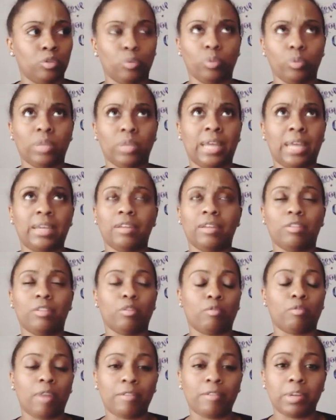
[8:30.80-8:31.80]
like in the
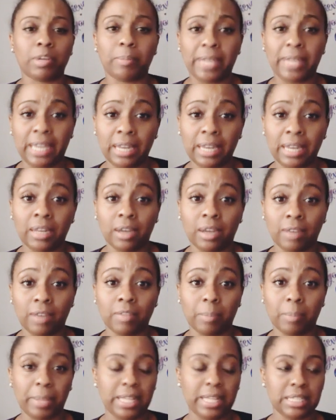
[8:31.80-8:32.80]
very beginning of
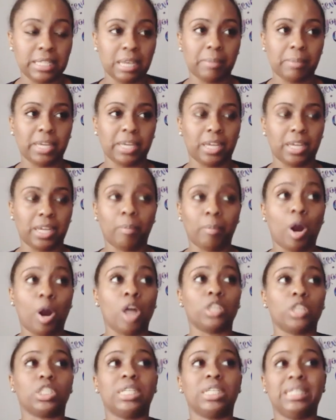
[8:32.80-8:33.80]
the pandemic in
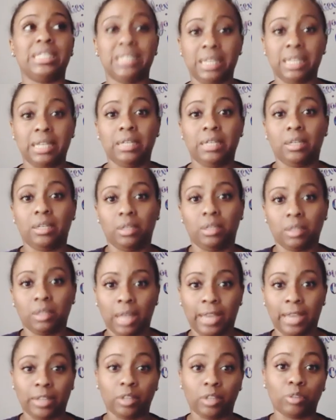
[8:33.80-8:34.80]
March. He did
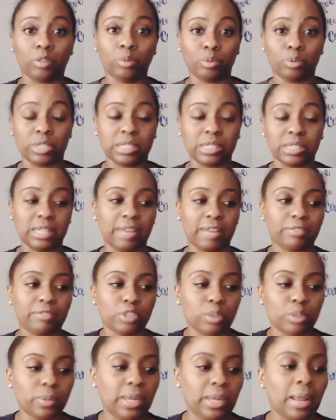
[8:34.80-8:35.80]
like lose his life
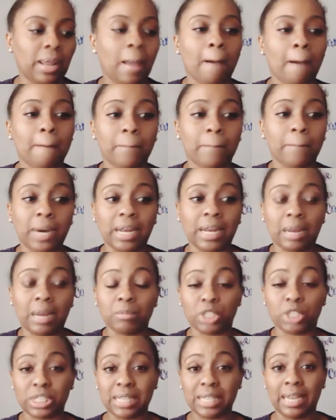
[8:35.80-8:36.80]
to it. But I'm
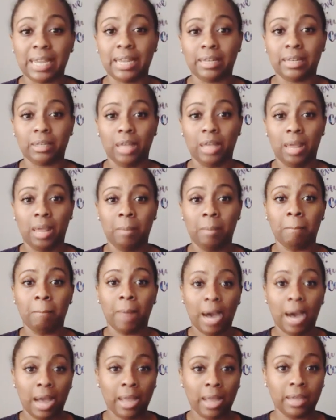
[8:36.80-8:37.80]
just saying, in
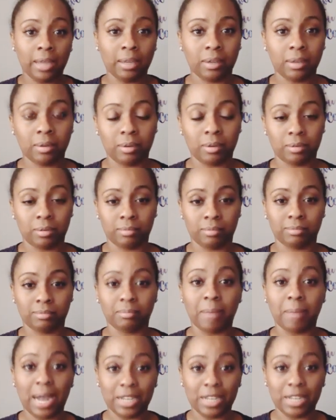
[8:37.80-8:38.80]
my
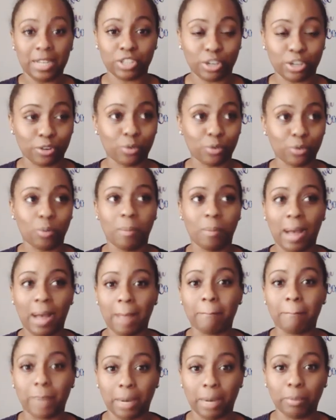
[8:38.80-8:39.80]
circle,
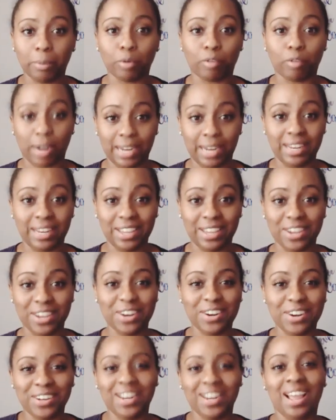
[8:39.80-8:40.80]
my bubble right
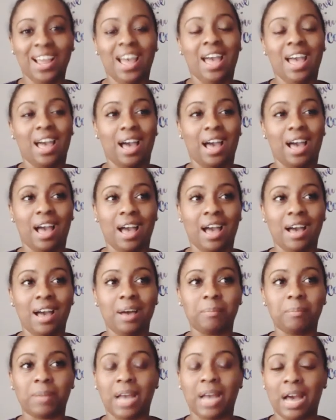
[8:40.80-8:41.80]
here,
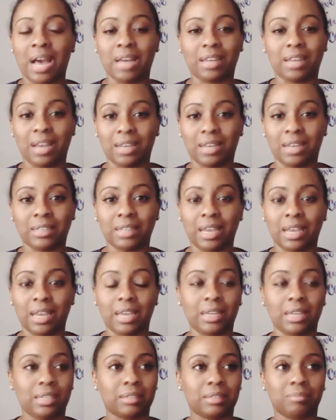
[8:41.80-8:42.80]
God kind of
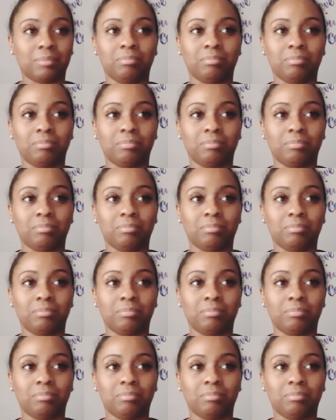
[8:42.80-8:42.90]
like